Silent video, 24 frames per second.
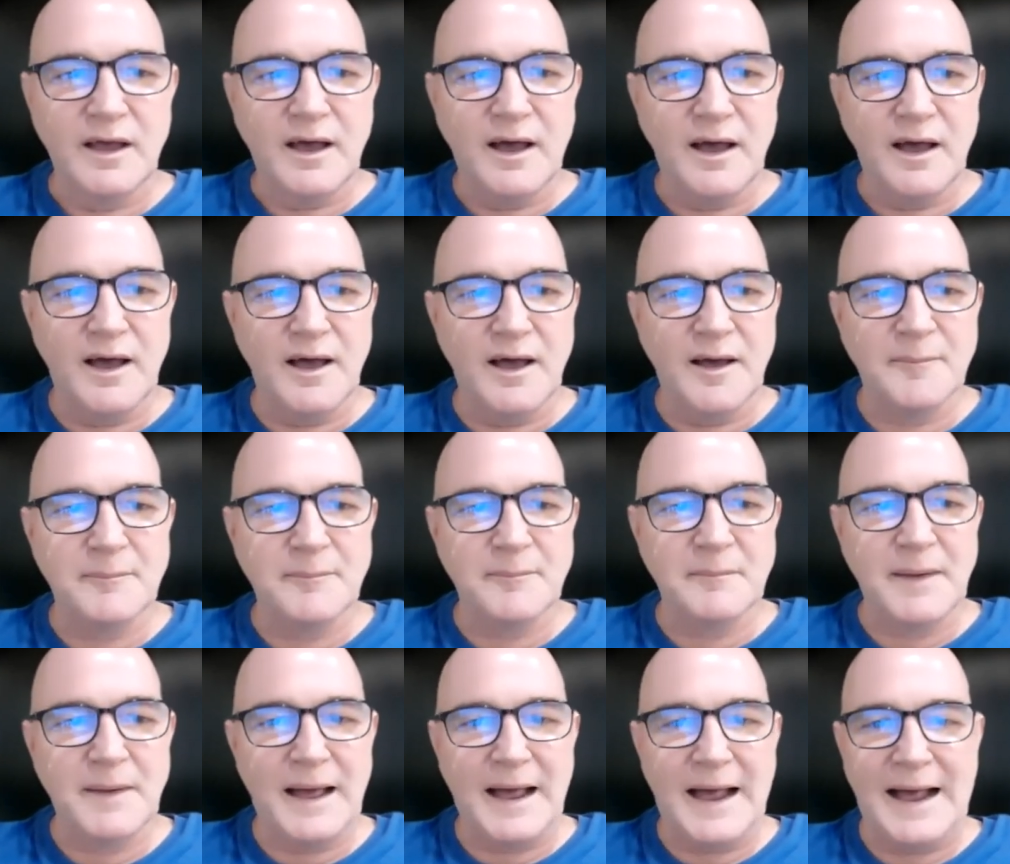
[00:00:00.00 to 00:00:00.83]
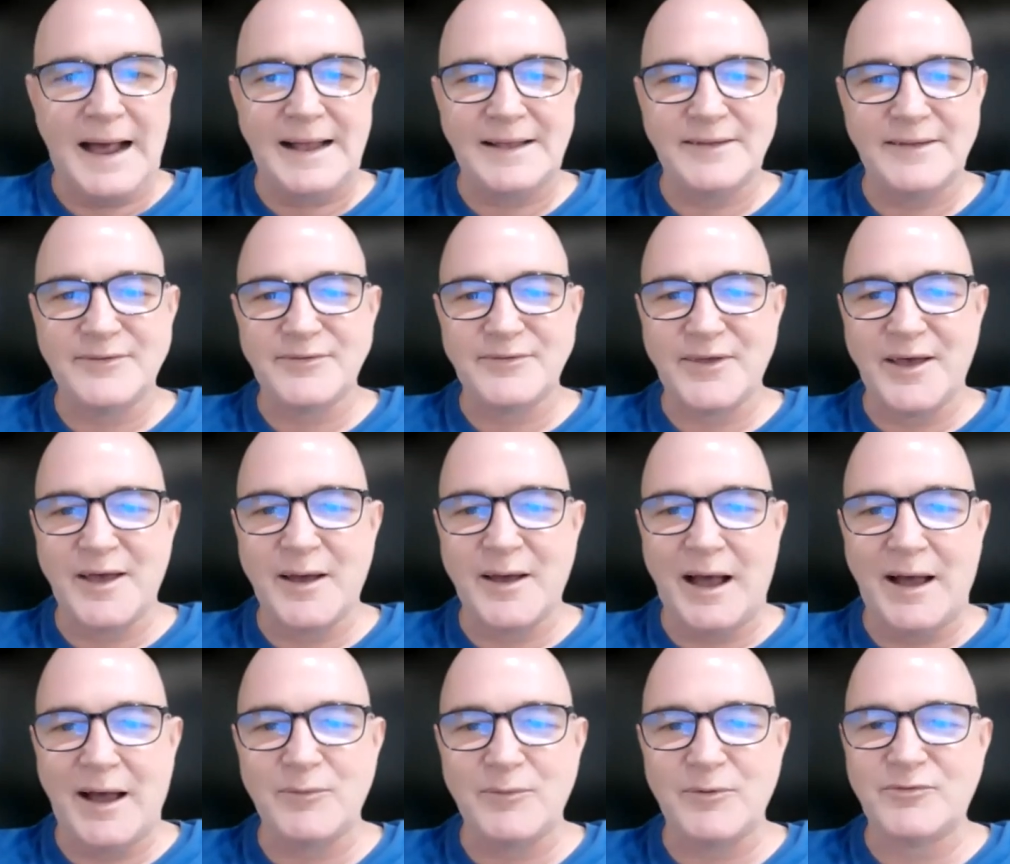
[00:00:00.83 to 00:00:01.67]
and
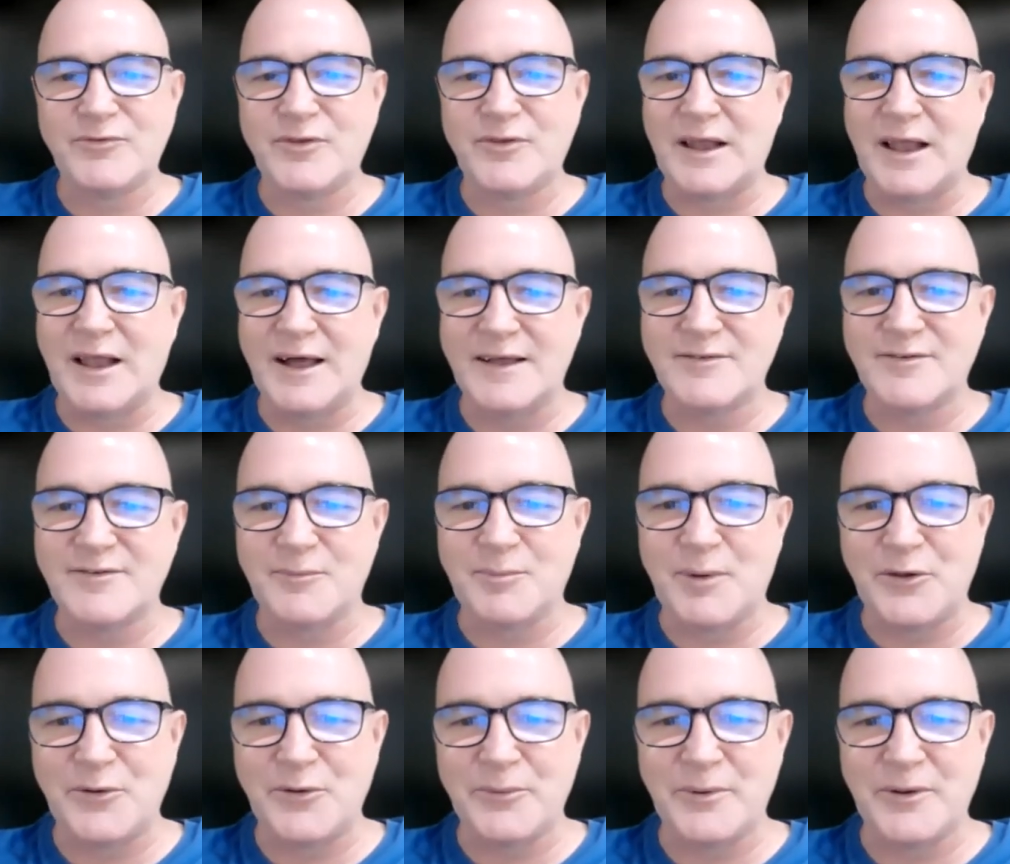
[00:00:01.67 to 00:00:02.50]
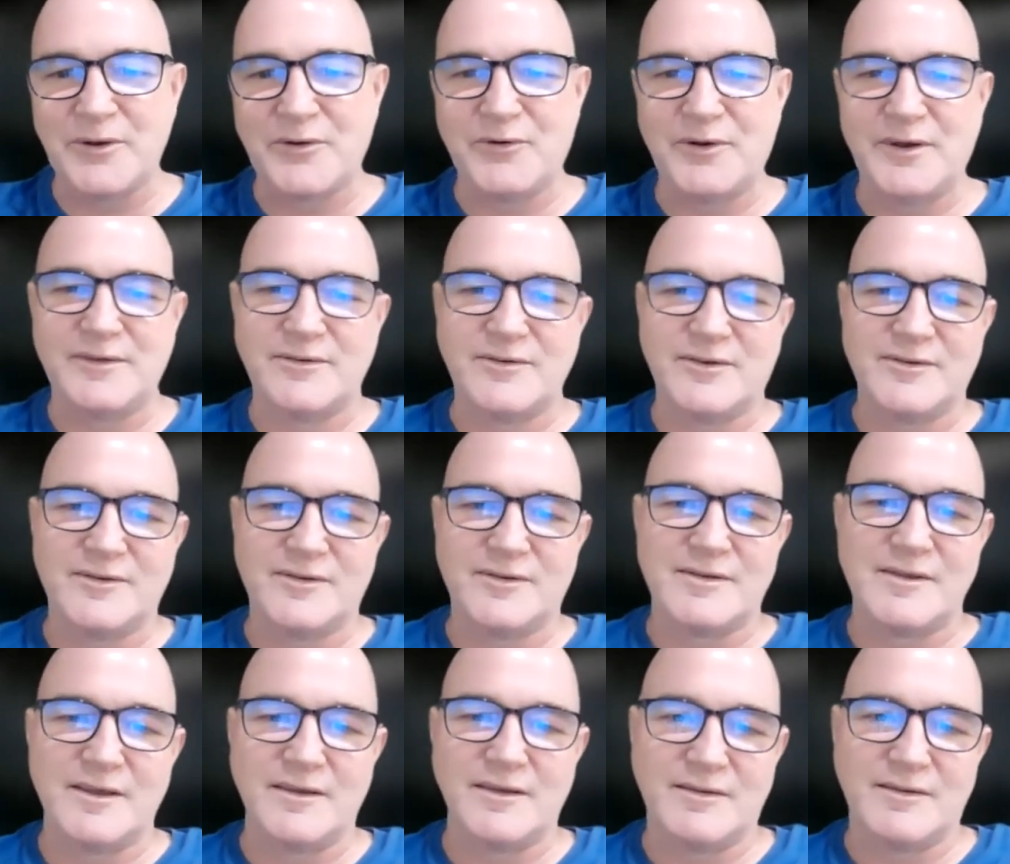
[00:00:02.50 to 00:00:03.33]
I was delighted when you agreed
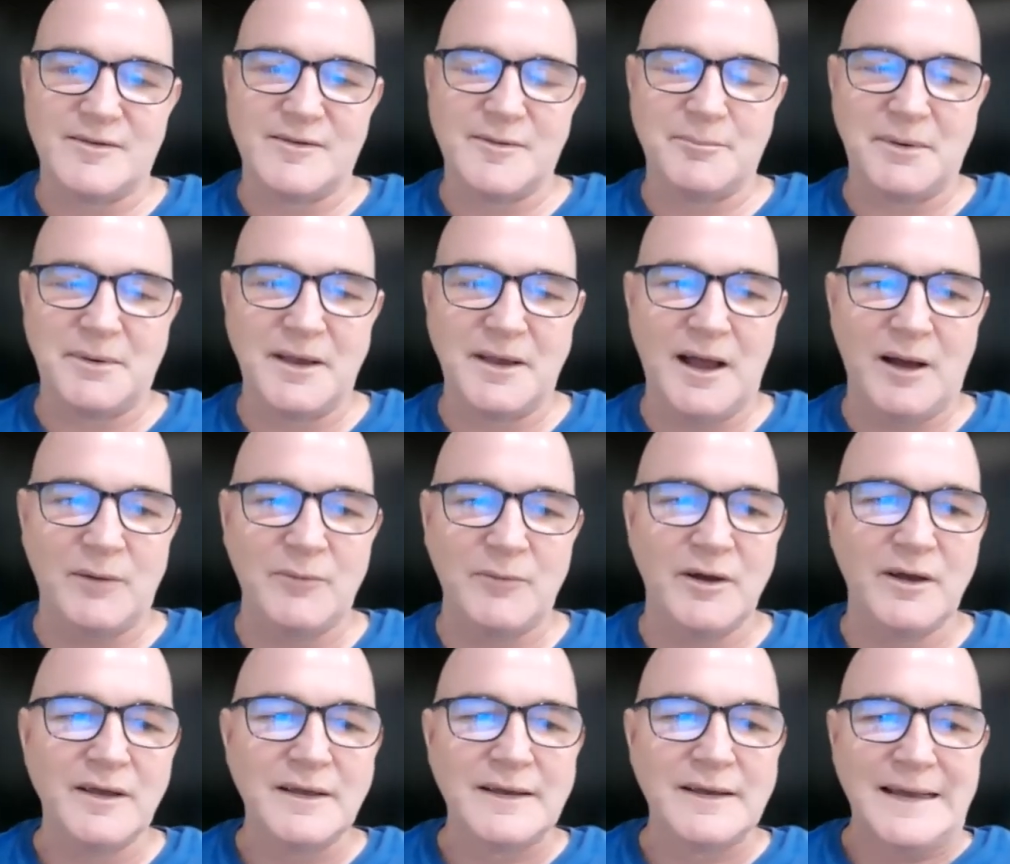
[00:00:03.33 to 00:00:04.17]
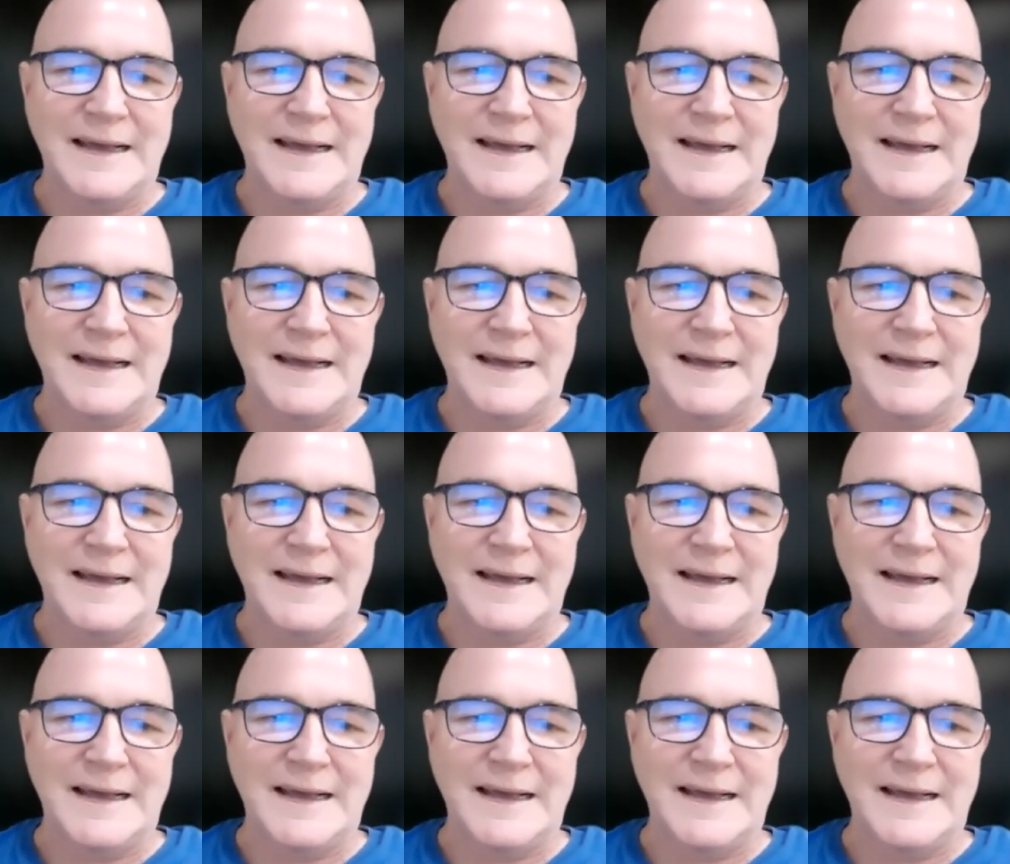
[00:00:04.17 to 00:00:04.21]
to be our